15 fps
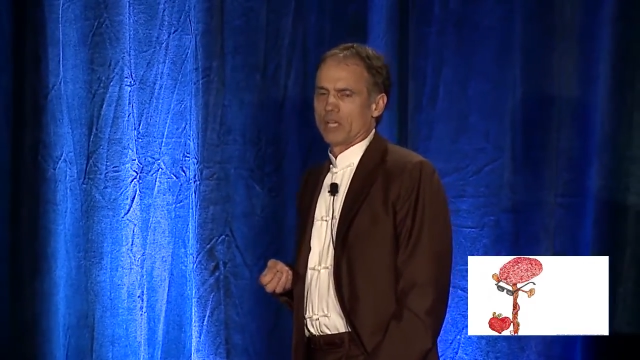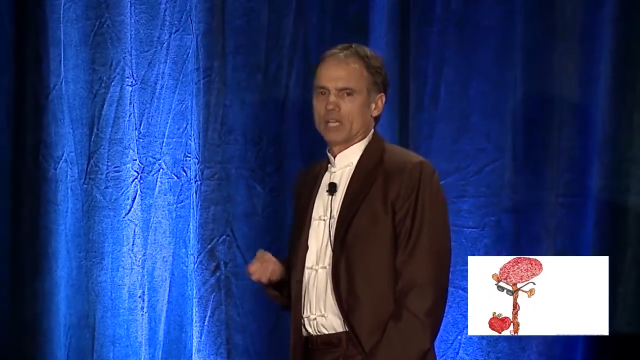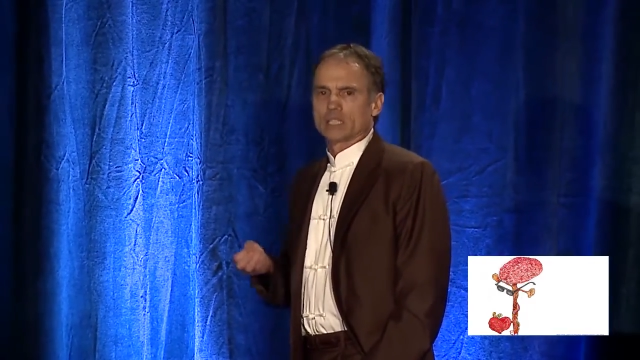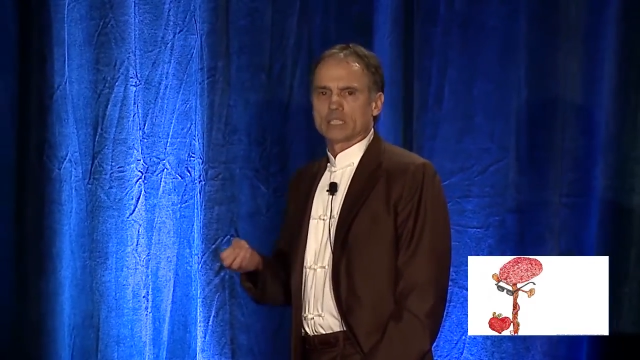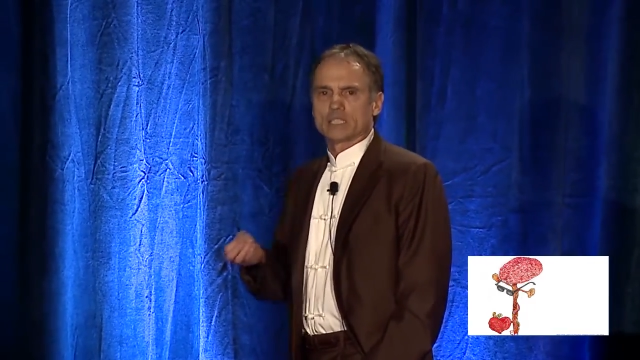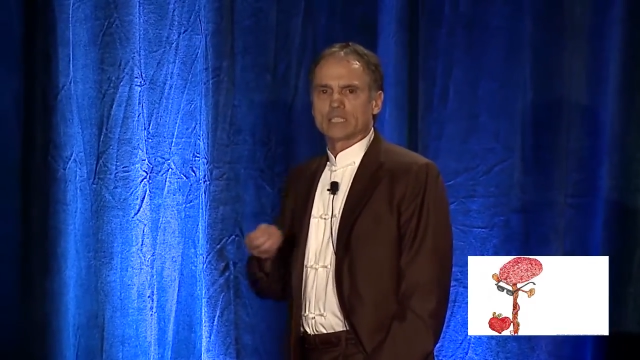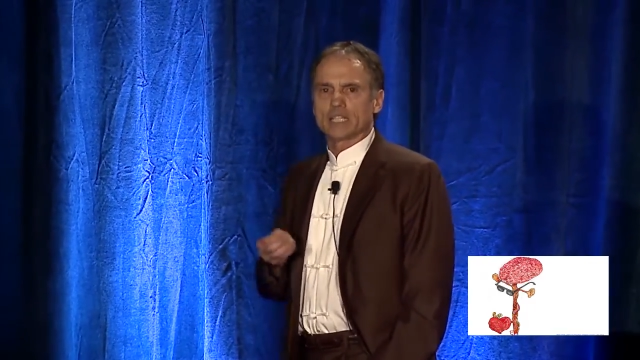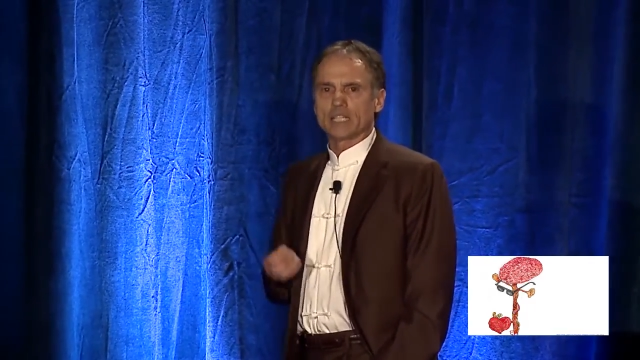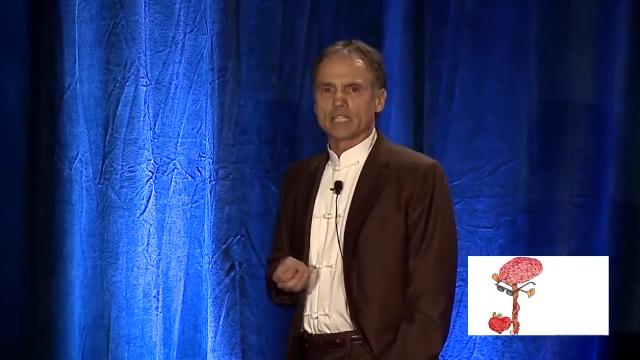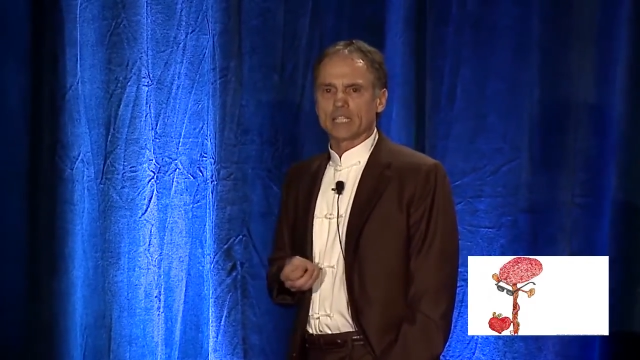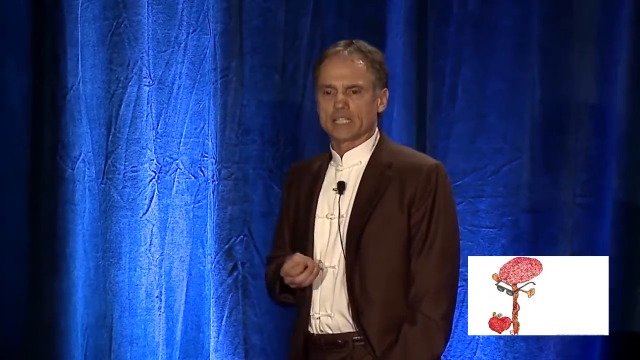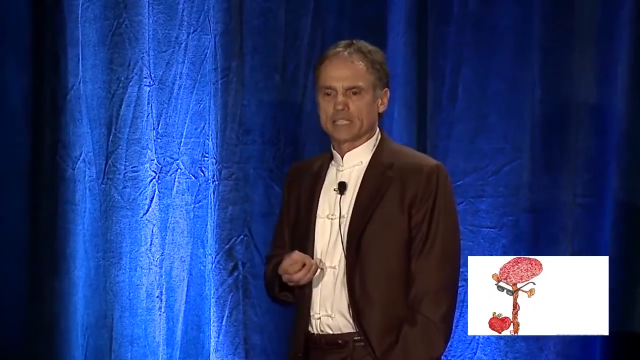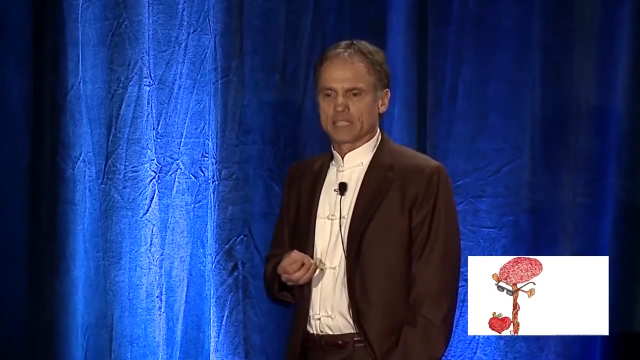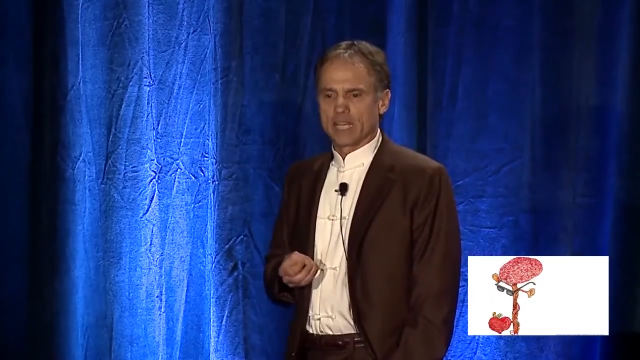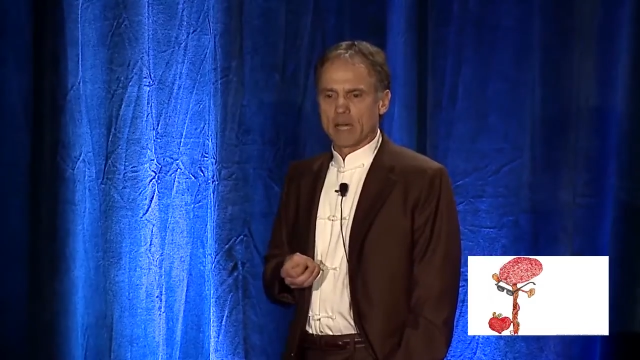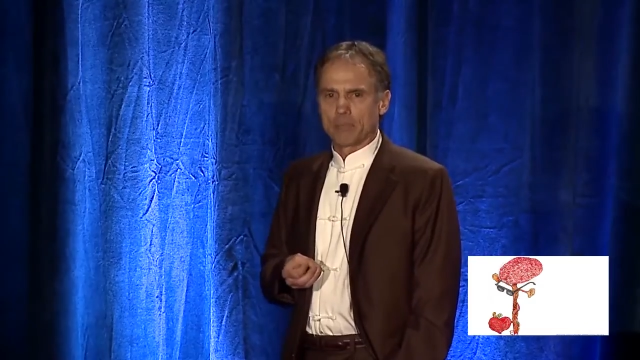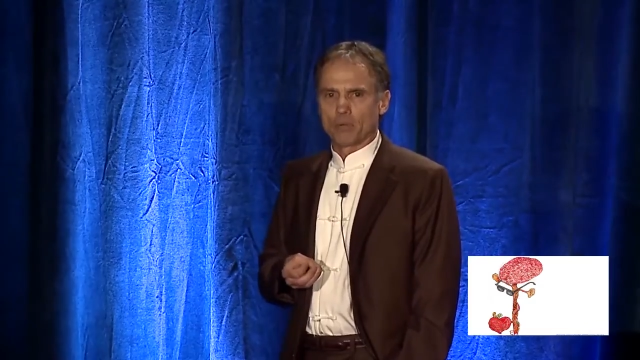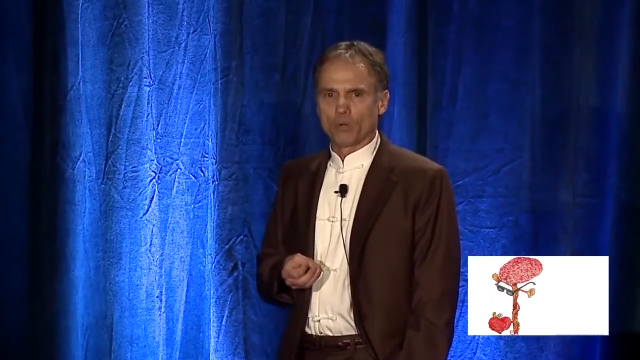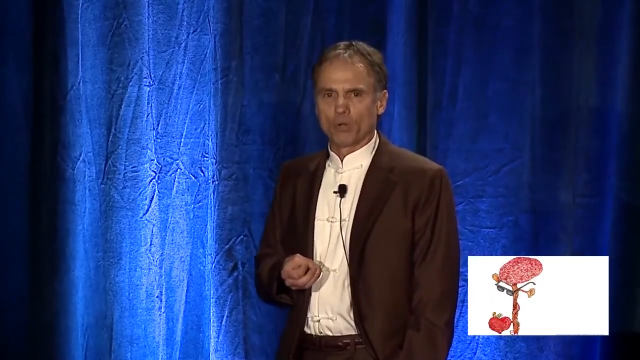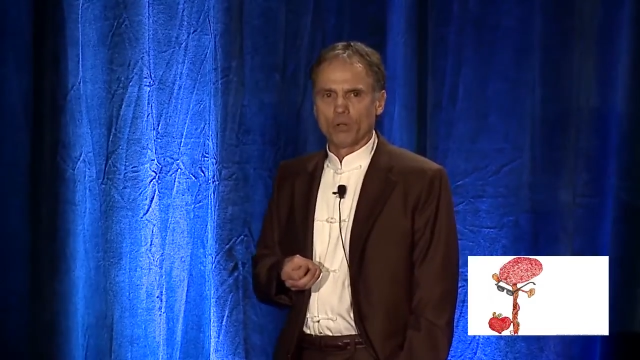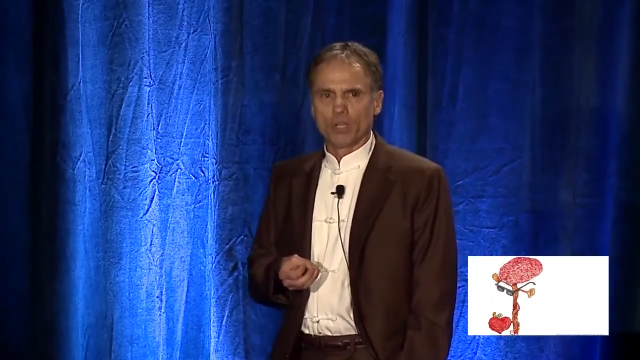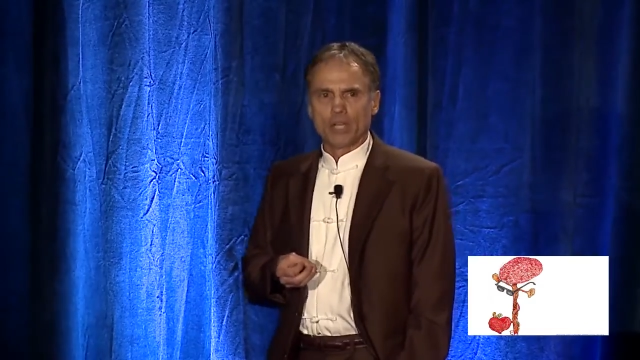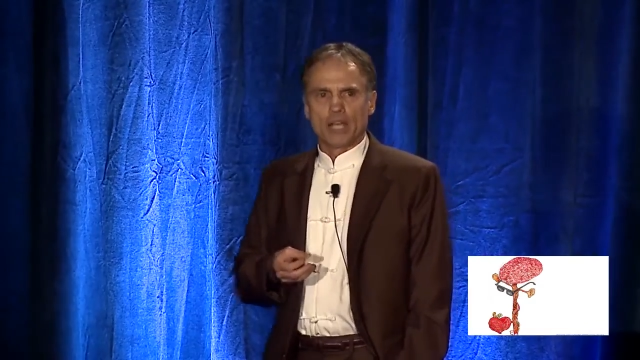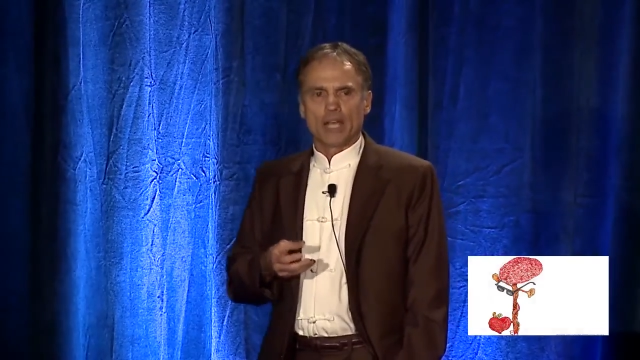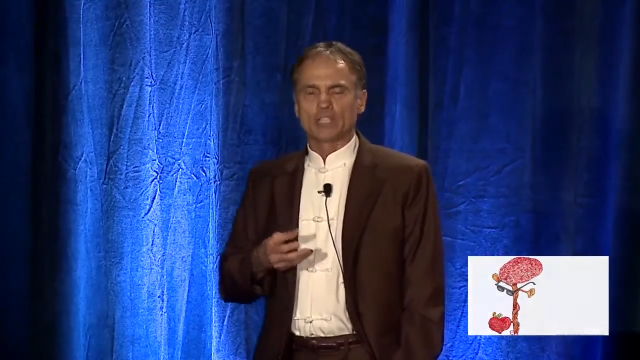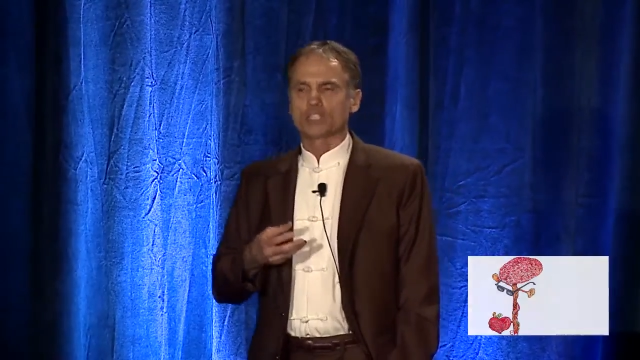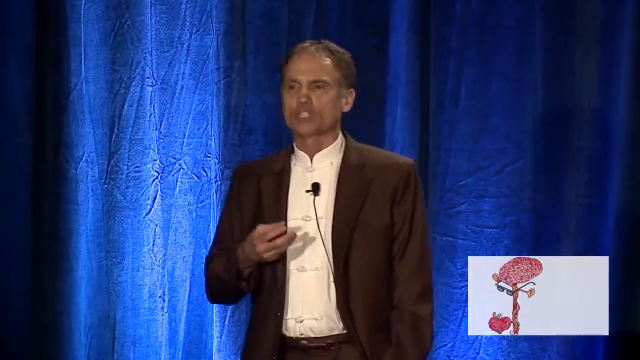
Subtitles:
As a second example, has